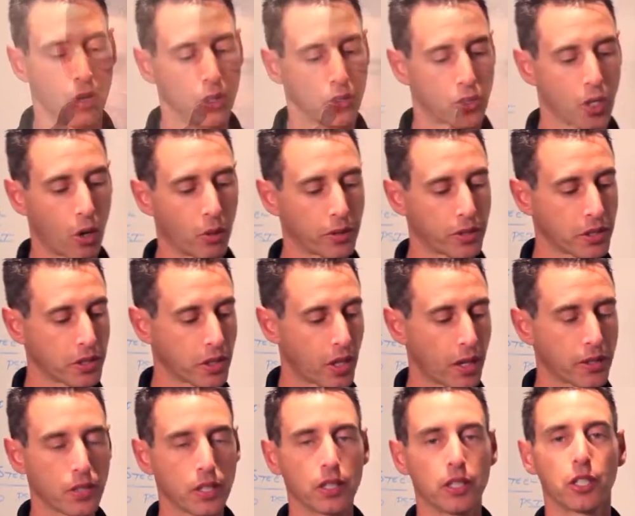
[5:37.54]
So in
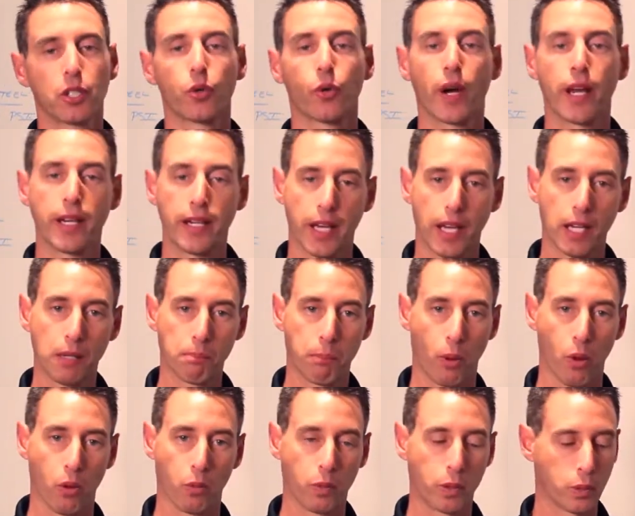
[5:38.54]
discussing a grade 8
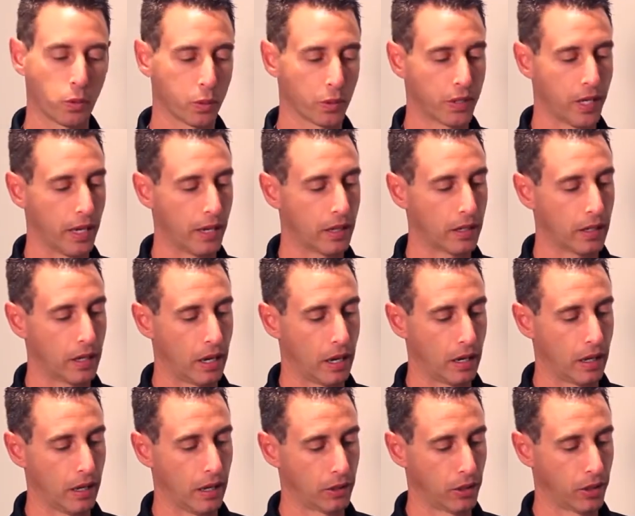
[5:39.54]
bolt, which we'll take
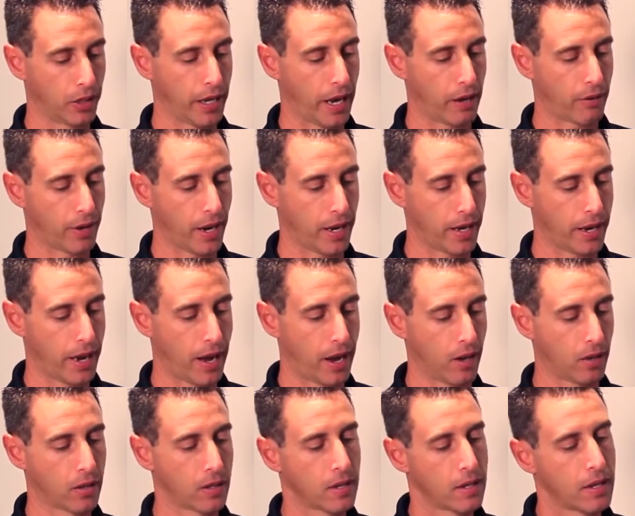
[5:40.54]
a look at right
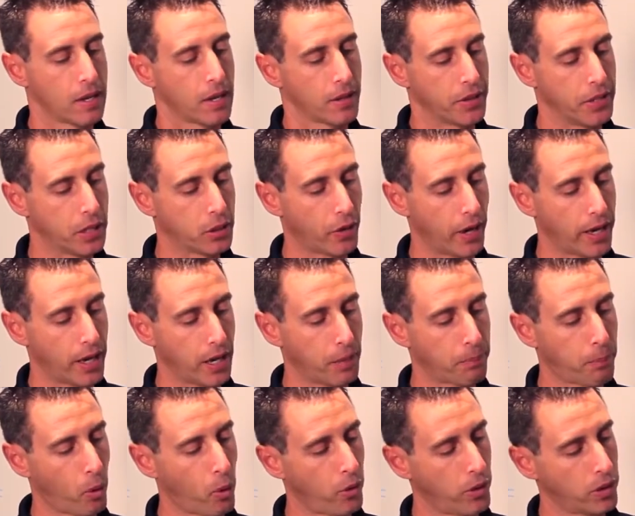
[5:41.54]
now, the grade 8
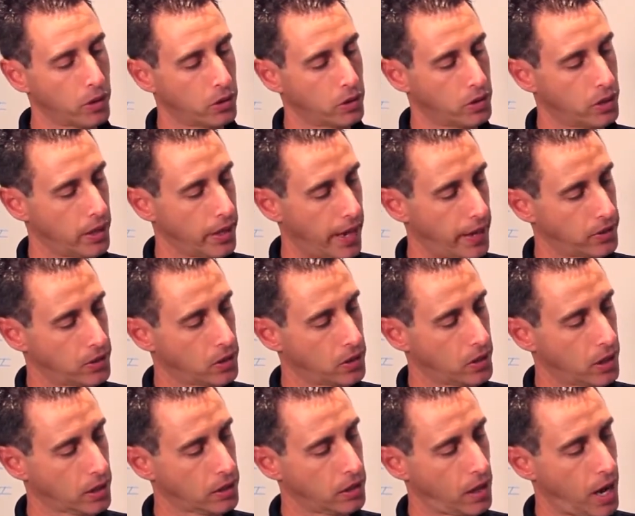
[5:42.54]
bolting, you see it has the
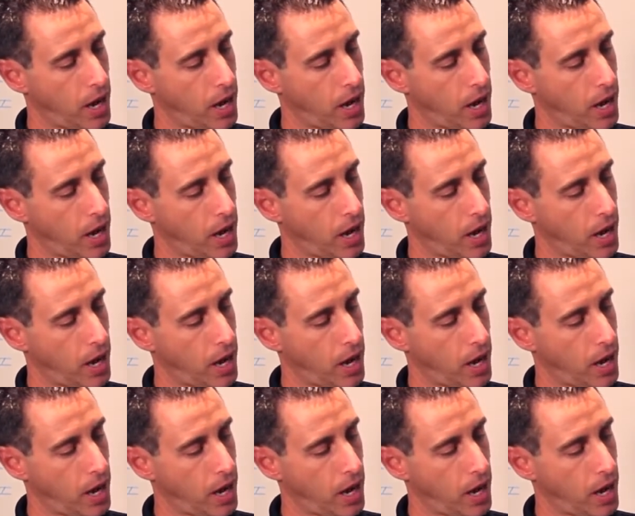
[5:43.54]
6